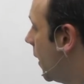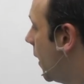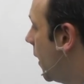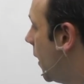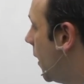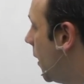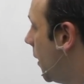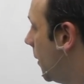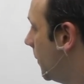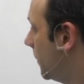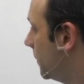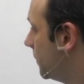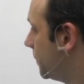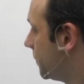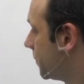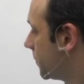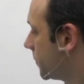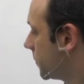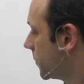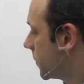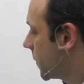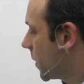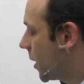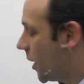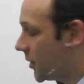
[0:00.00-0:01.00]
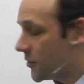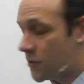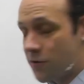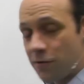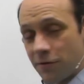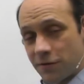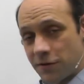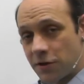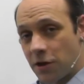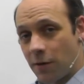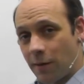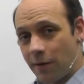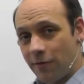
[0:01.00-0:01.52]
I should
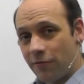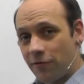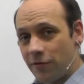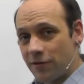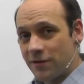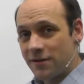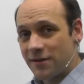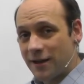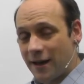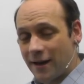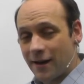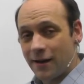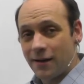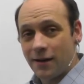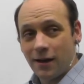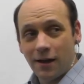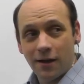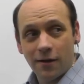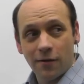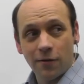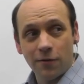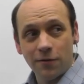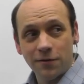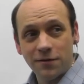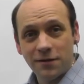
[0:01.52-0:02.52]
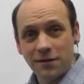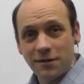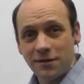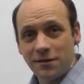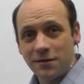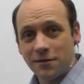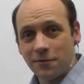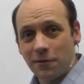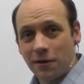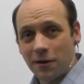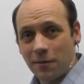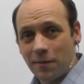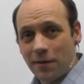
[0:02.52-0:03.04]
also comment, for a second-year course, this
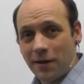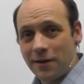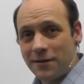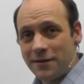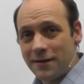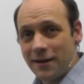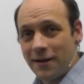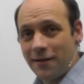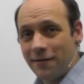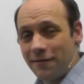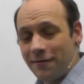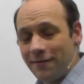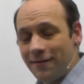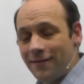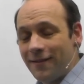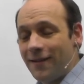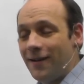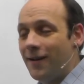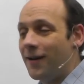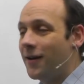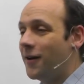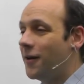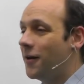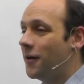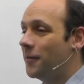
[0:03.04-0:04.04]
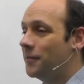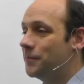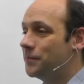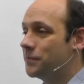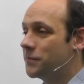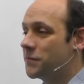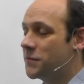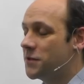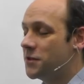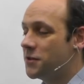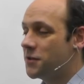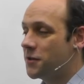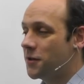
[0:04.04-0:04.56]
is quite a big deal to
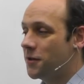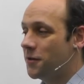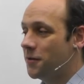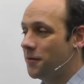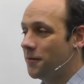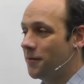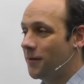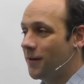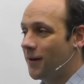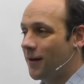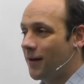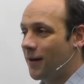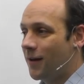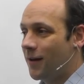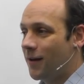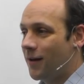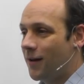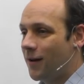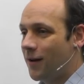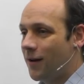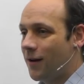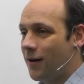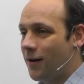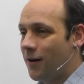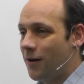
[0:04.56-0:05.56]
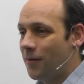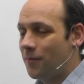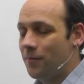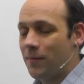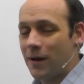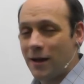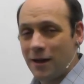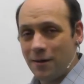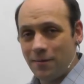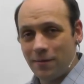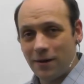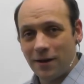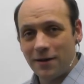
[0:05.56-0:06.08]
do.
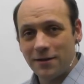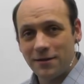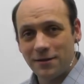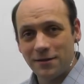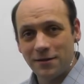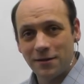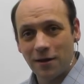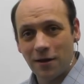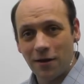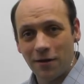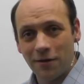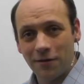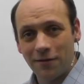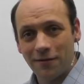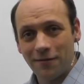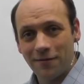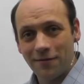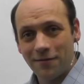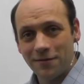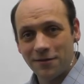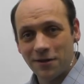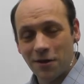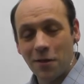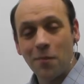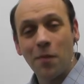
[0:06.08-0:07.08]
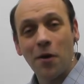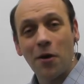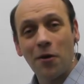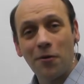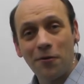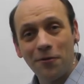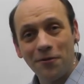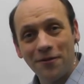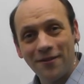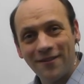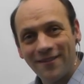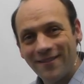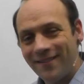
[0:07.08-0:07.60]
Many places aren't so
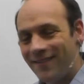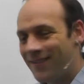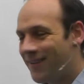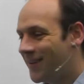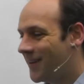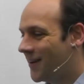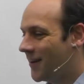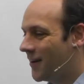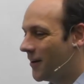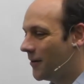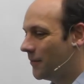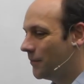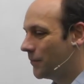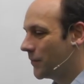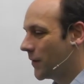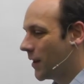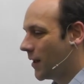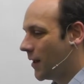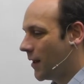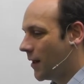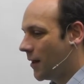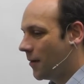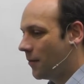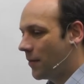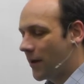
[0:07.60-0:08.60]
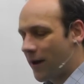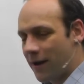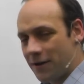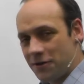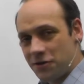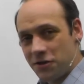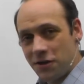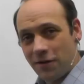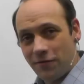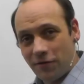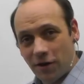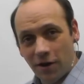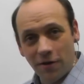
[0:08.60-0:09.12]
bold, but
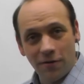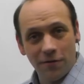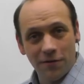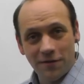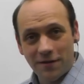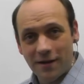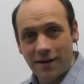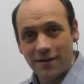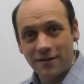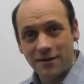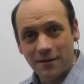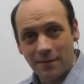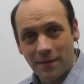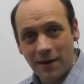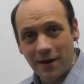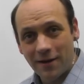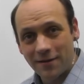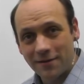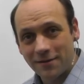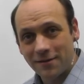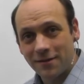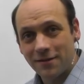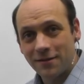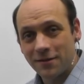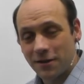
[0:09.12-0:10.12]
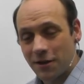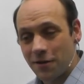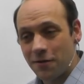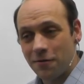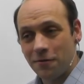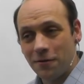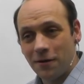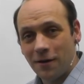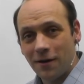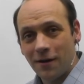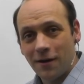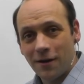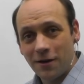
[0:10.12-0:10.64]
actually you've done all the tensor maths, so
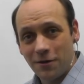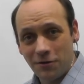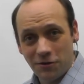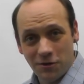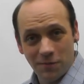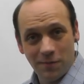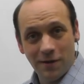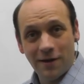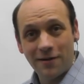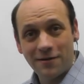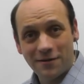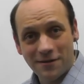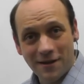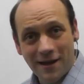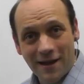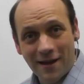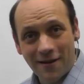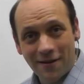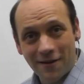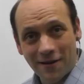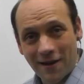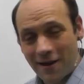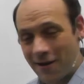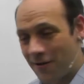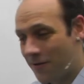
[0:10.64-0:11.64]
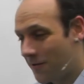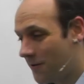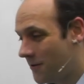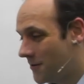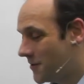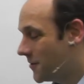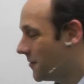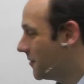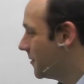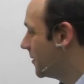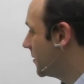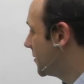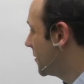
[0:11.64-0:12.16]
you should be able to get on and
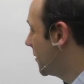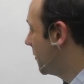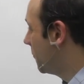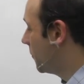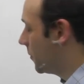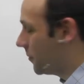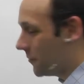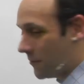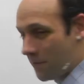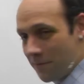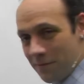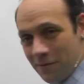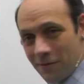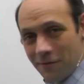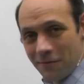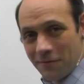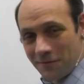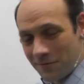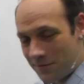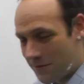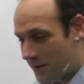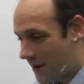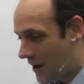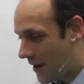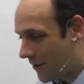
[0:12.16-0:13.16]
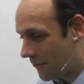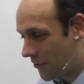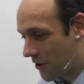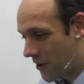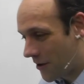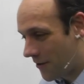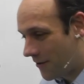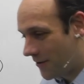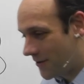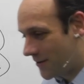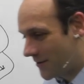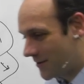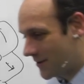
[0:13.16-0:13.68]
do it. So we'll have a
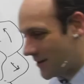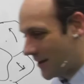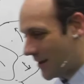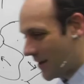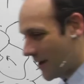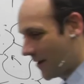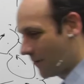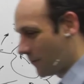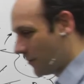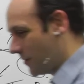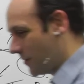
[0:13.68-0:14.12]
go and see how